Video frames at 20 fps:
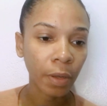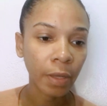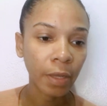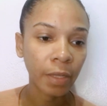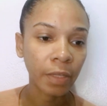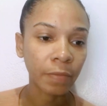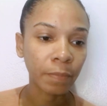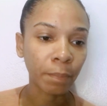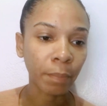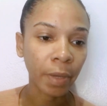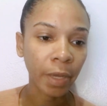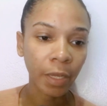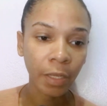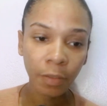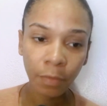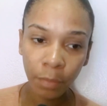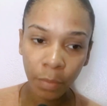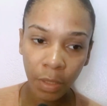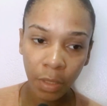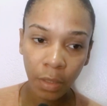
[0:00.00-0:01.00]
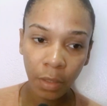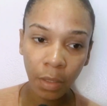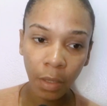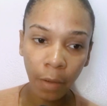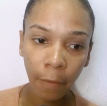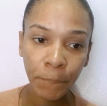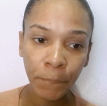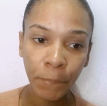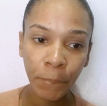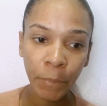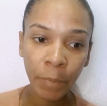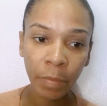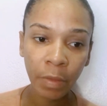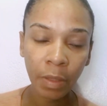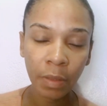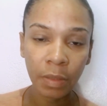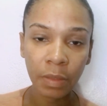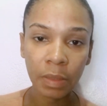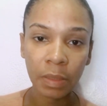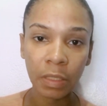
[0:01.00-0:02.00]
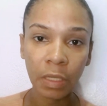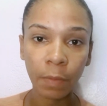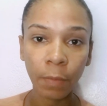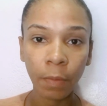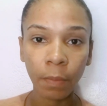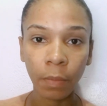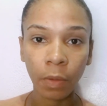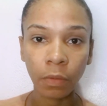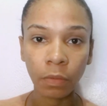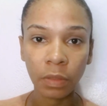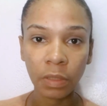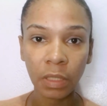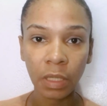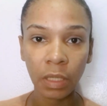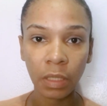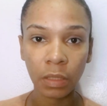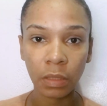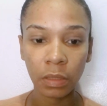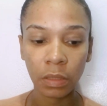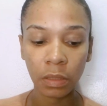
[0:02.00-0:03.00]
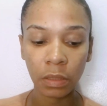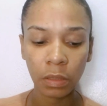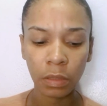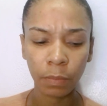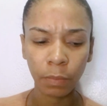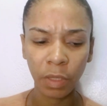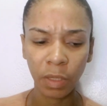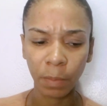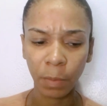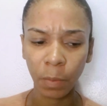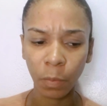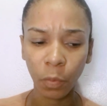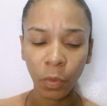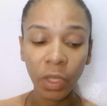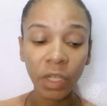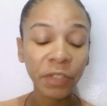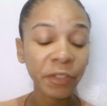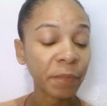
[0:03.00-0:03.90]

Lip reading: it might be the same amount as the minimum wage.